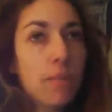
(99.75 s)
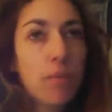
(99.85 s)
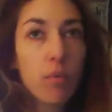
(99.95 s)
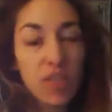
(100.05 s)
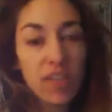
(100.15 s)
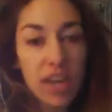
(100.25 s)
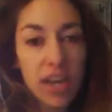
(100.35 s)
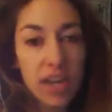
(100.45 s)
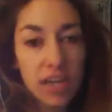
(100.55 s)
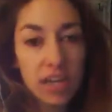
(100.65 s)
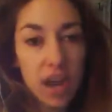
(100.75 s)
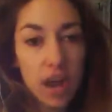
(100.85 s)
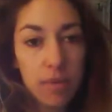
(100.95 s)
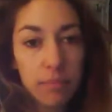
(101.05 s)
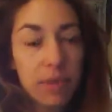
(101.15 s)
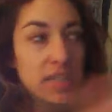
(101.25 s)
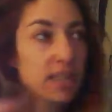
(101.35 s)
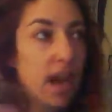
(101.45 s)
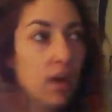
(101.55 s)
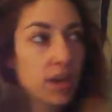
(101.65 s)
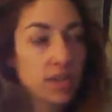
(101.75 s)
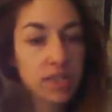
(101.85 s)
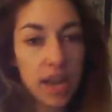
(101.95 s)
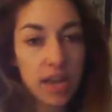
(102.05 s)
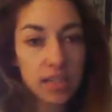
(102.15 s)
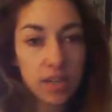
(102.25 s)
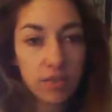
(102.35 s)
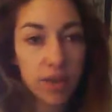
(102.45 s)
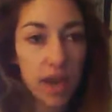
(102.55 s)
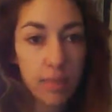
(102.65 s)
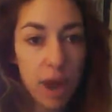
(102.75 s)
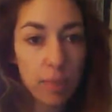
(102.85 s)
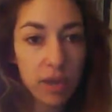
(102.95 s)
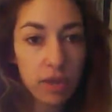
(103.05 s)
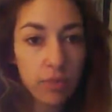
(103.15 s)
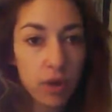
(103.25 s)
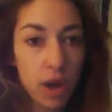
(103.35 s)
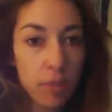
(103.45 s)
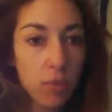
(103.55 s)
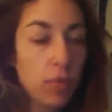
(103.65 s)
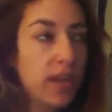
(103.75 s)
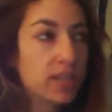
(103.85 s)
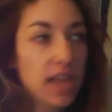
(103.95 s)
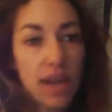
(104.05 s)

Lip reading: But when they peace out and decide to forget about me for a couple of weeks,